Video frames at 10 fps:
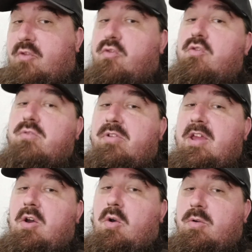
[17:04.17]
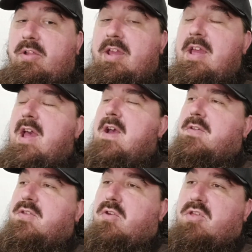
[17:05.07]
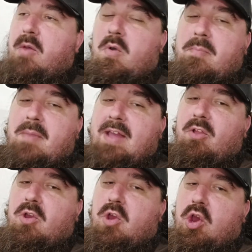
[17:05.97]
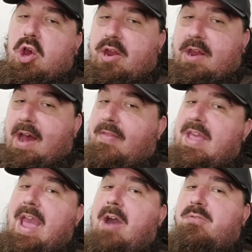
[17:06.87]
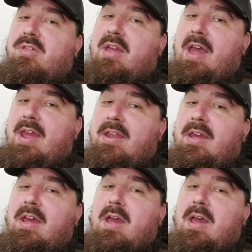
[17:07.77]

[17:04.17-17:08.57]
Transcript: truly holy, so someone may look good on the outside,